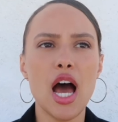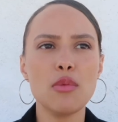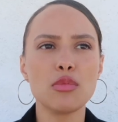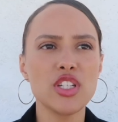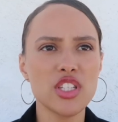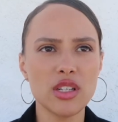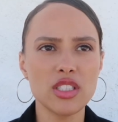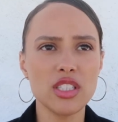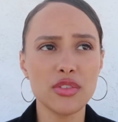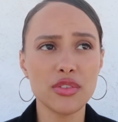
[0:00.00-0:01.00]
Reached out
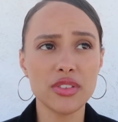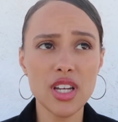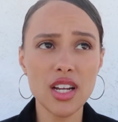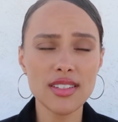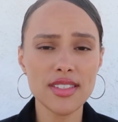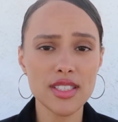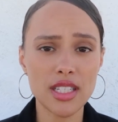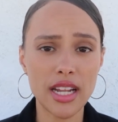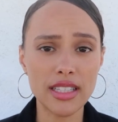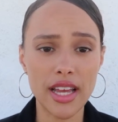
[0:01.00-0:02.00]
to different photographers
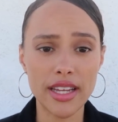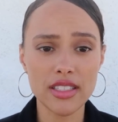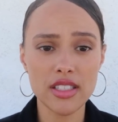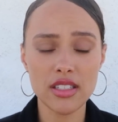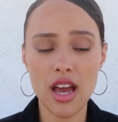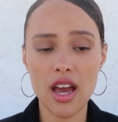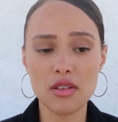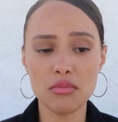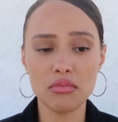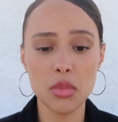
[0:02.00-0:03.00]
that I liked,
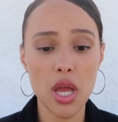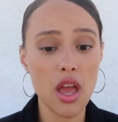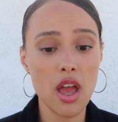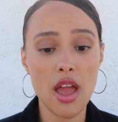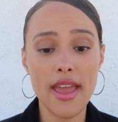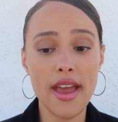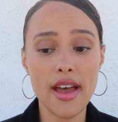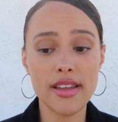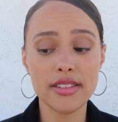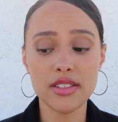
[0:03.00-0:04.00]

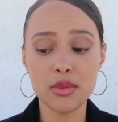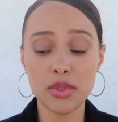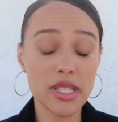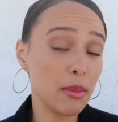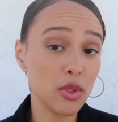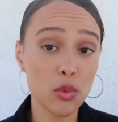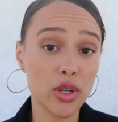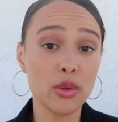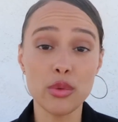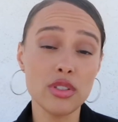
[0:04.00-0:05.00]
and was able to
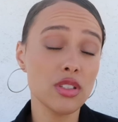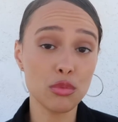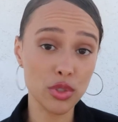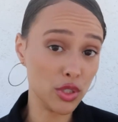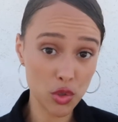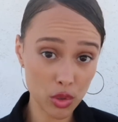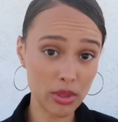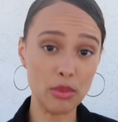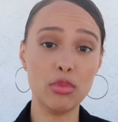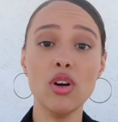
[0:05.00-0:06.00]
work with some really cool
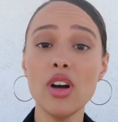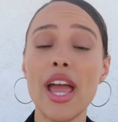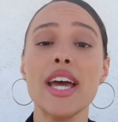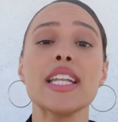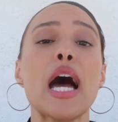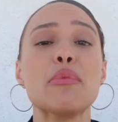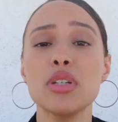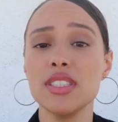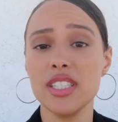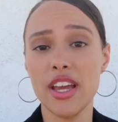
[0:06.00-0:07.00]
people, and I
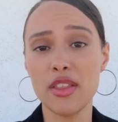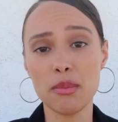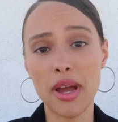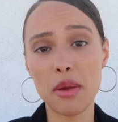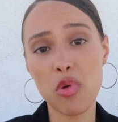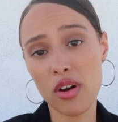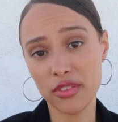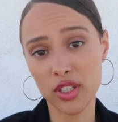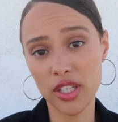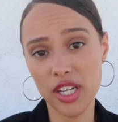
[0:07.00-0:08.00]
put together my
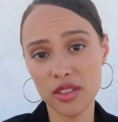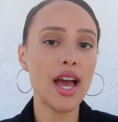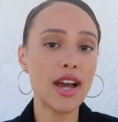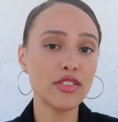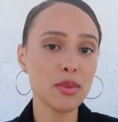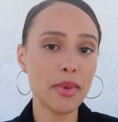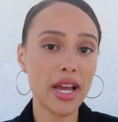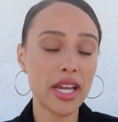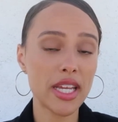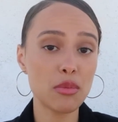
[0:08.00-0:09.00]
portfolio. After
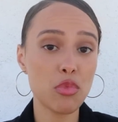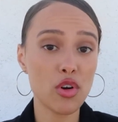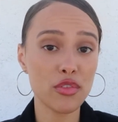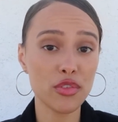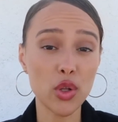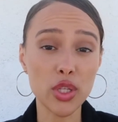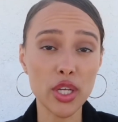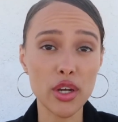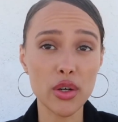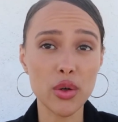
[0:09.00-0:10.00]
my
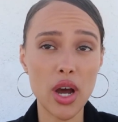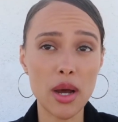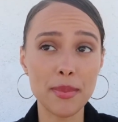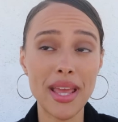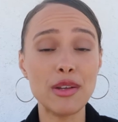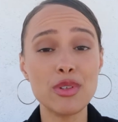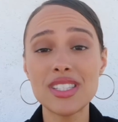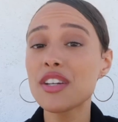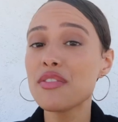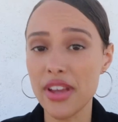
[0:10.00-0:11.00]
portfolio, and it was
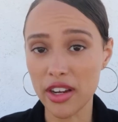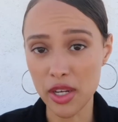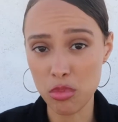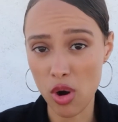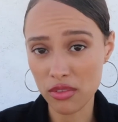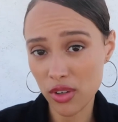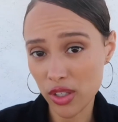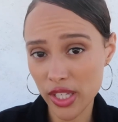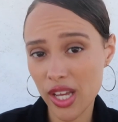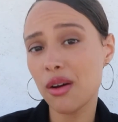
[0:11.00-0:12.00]
like a varied
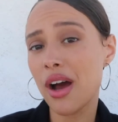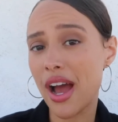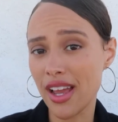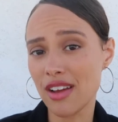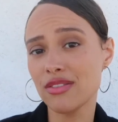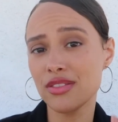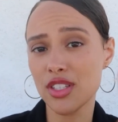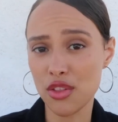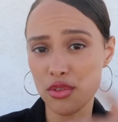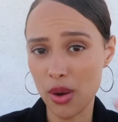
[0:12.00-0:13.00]
portfolio, I have
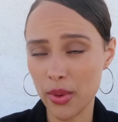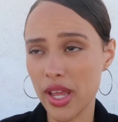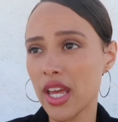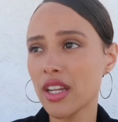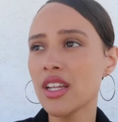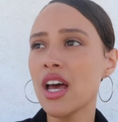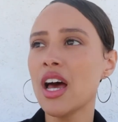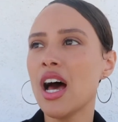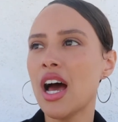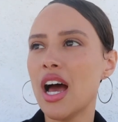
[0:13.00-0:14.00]
to throw in,
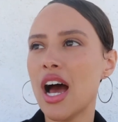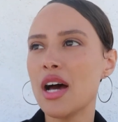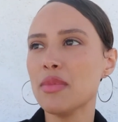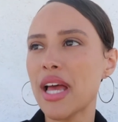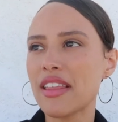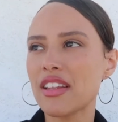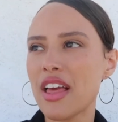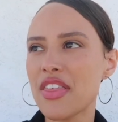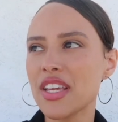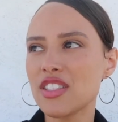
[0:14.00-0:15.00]

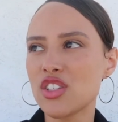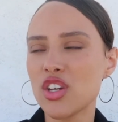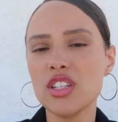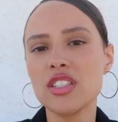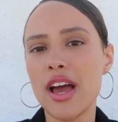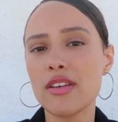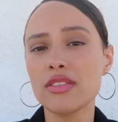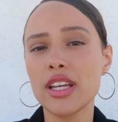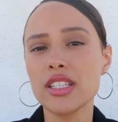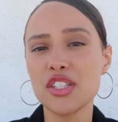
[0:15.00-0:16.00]
I think it's good to have
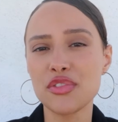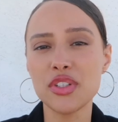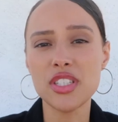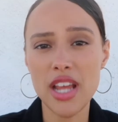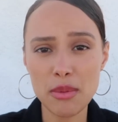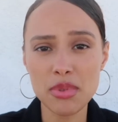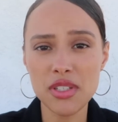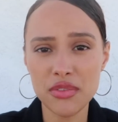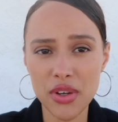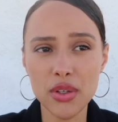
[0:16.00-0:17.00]
like different types
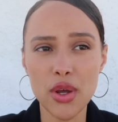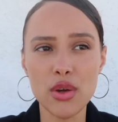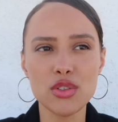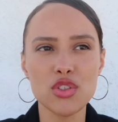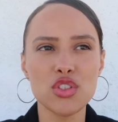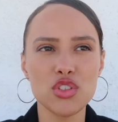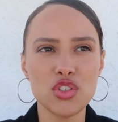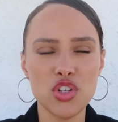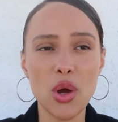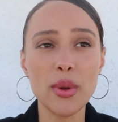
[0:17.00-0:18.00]
of photos
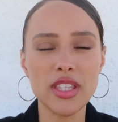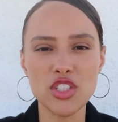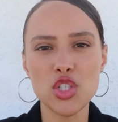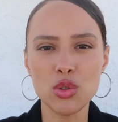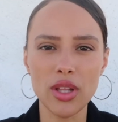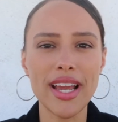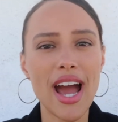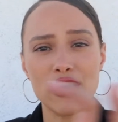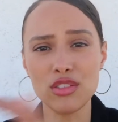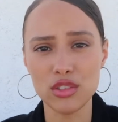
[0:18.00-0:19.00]
showing that you like
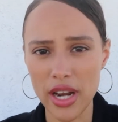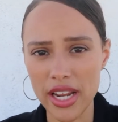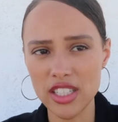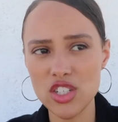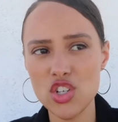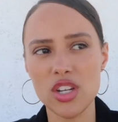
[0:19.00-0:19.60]
have a range.